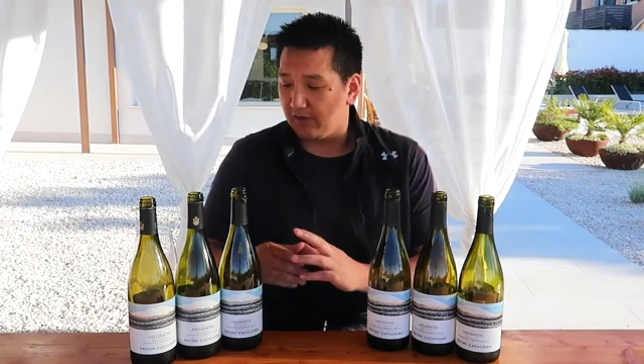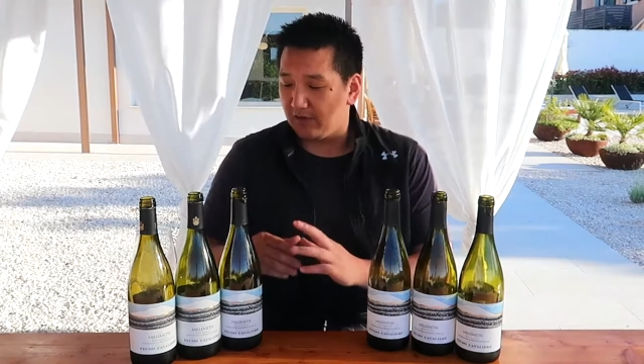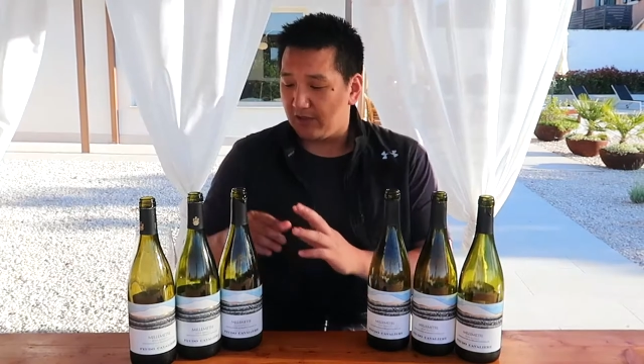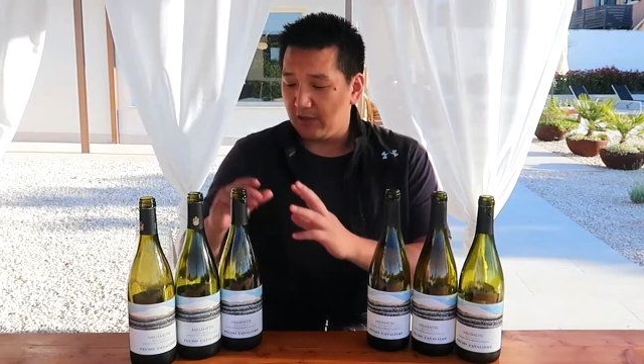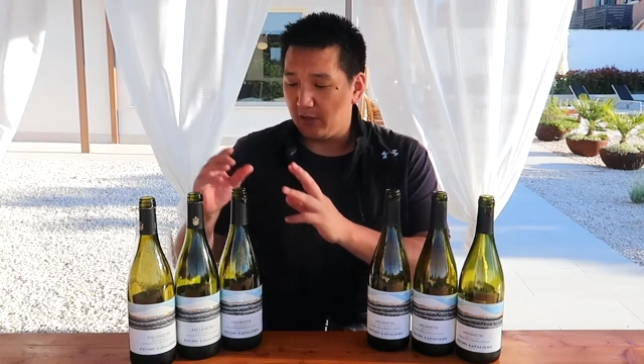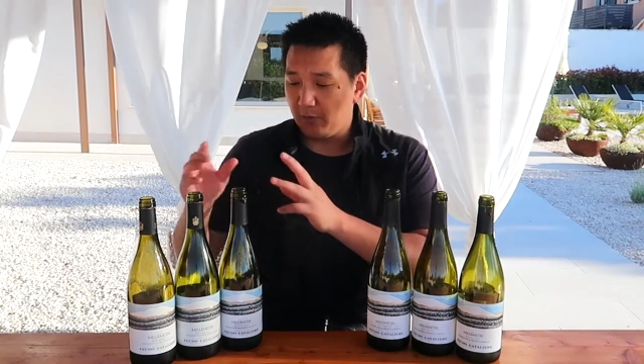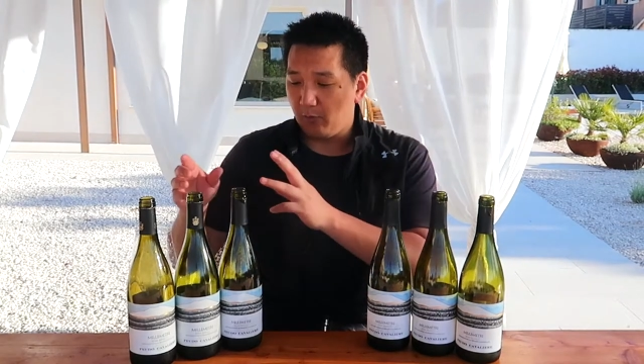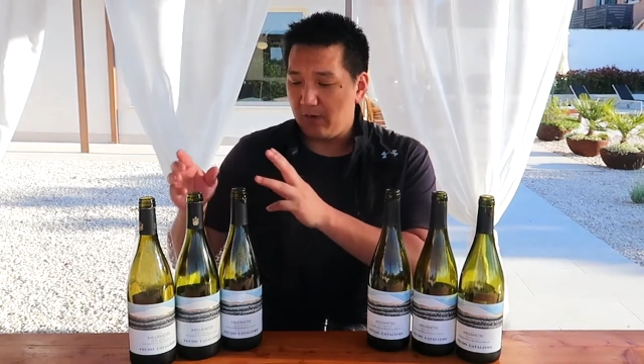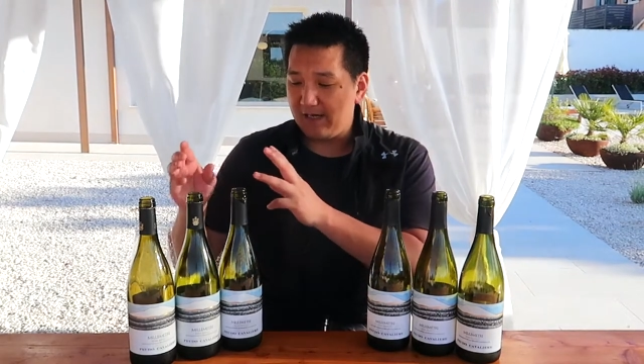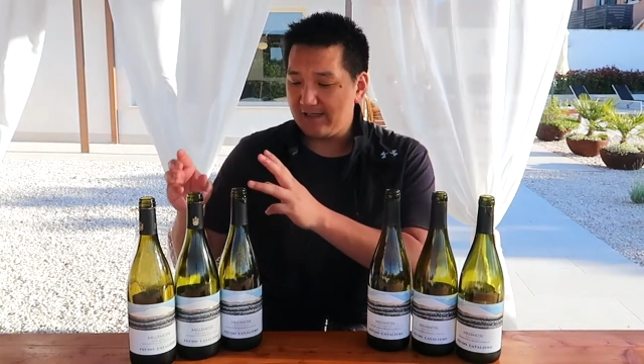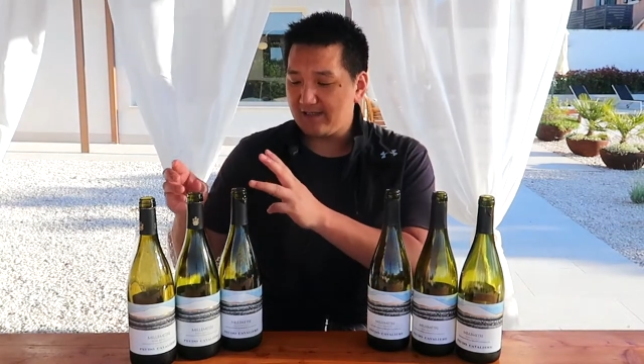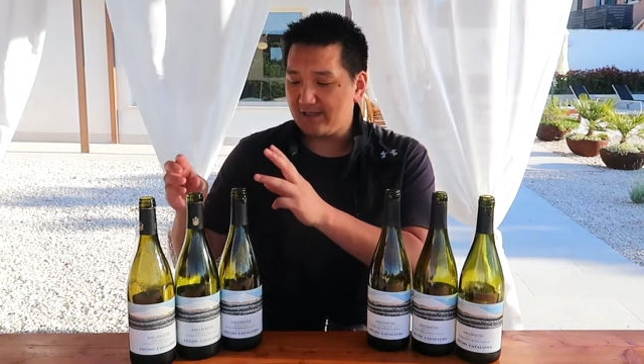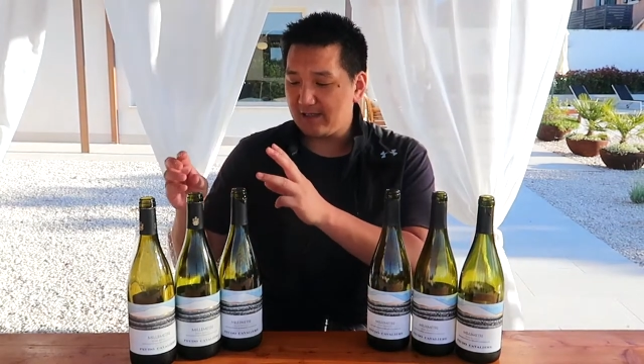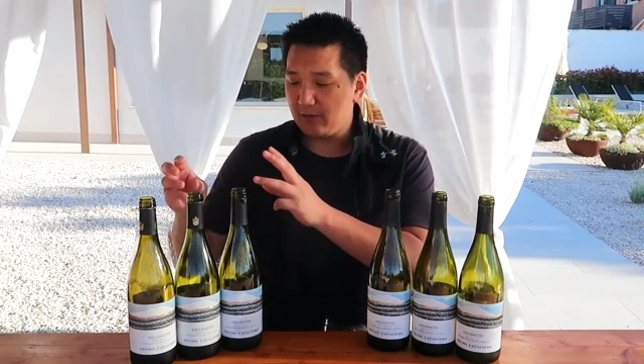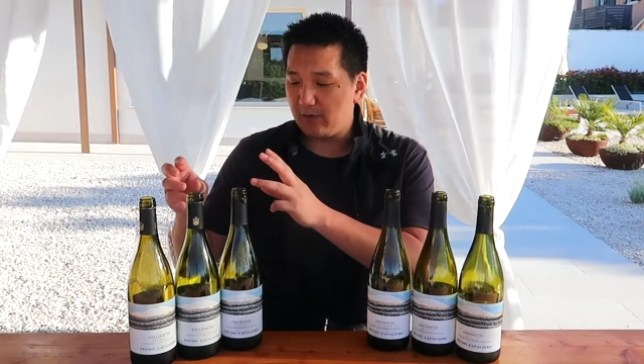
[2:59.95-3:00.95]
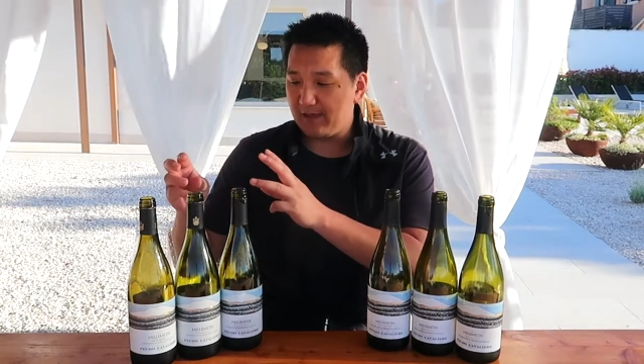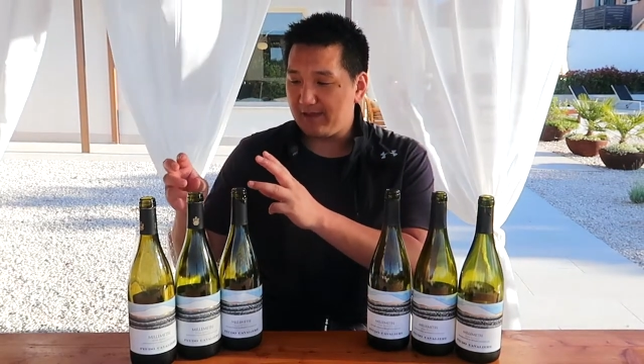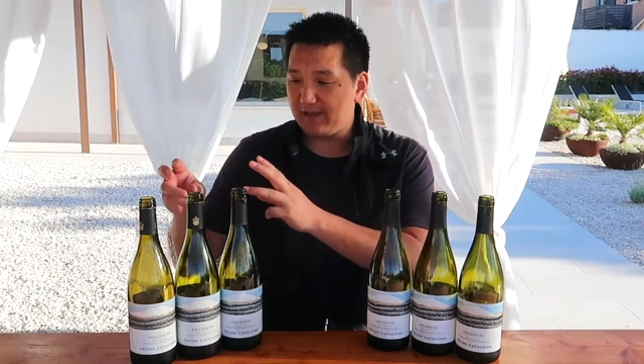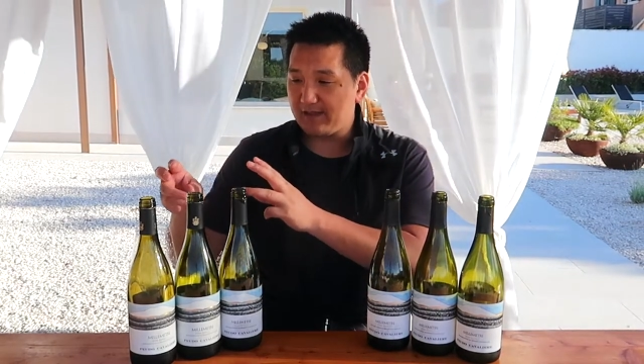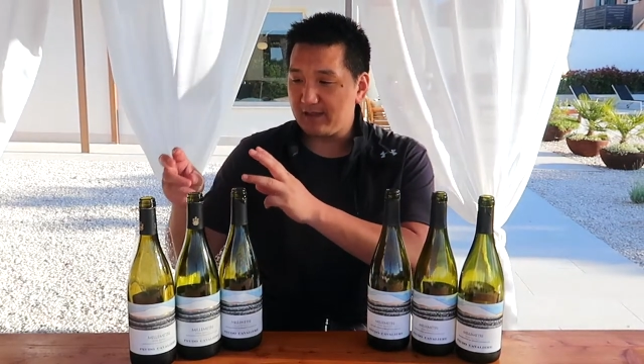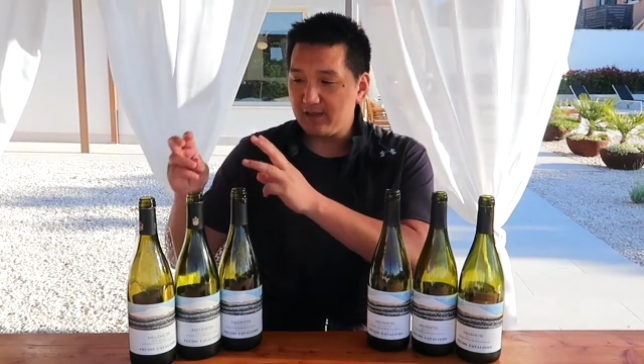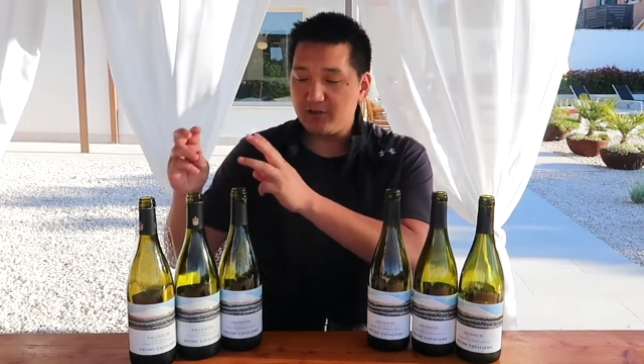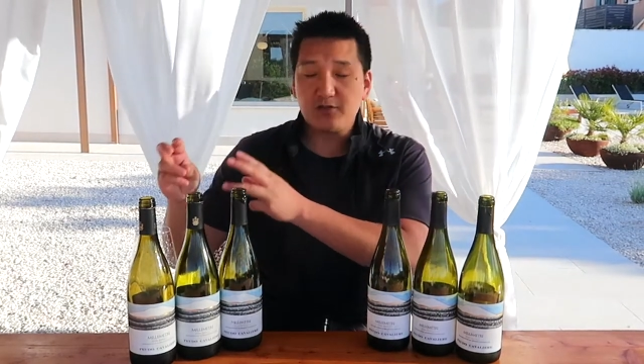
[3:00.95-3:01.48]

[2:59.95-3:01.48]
You know, the wines, you know, I think in the